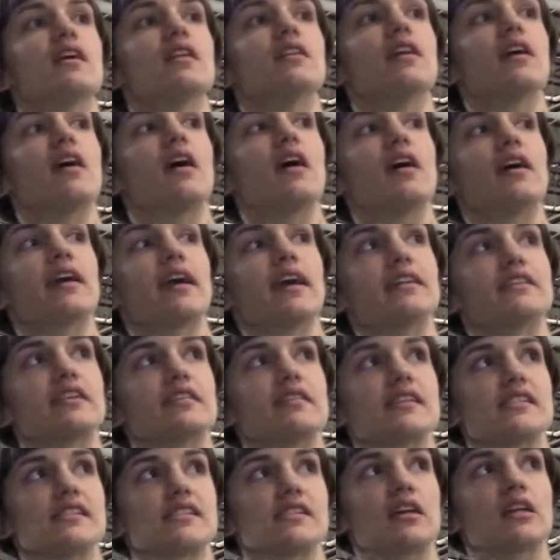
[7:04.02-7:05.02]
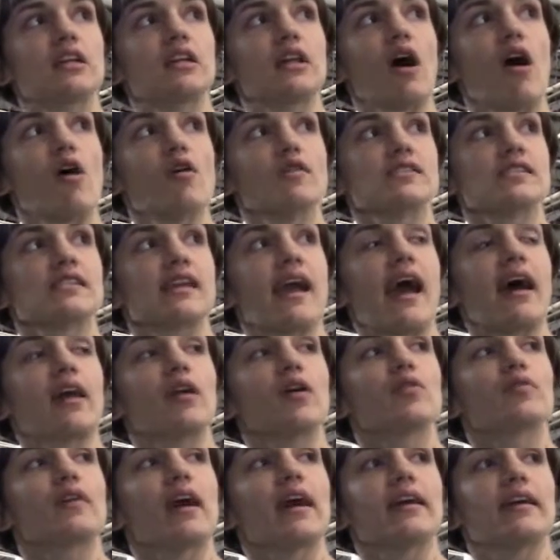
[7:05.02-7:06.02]
along into this close
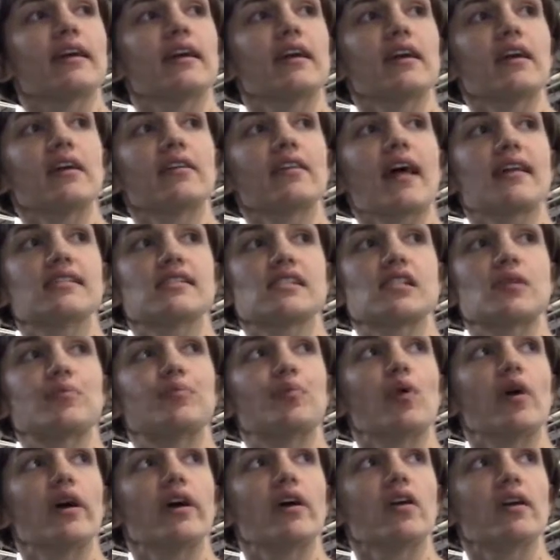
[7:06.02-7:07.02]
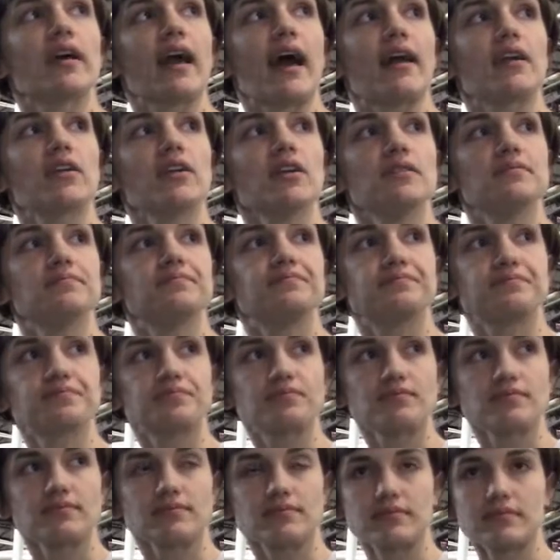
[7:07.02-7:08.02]
kettle right here. That's the boil kettle.
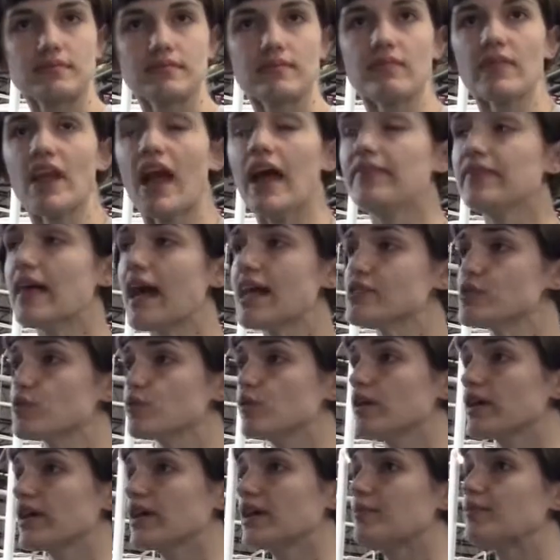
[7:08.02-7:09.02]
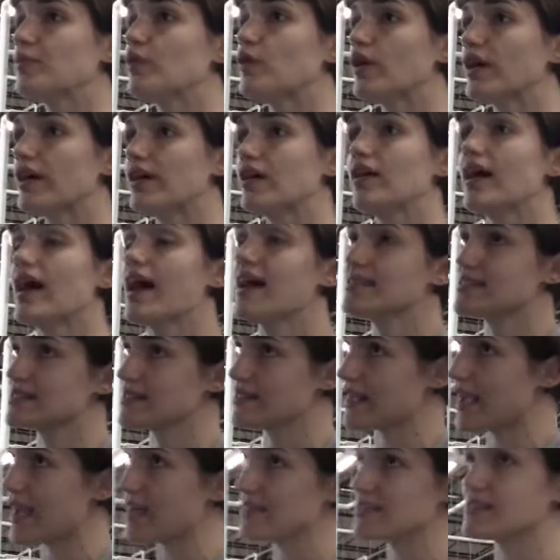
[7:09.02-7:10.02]
And that's where we're going to boil,
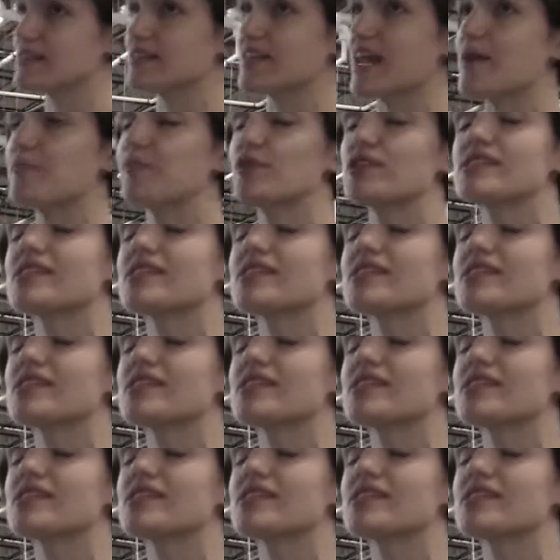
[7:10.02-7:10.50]
as the name would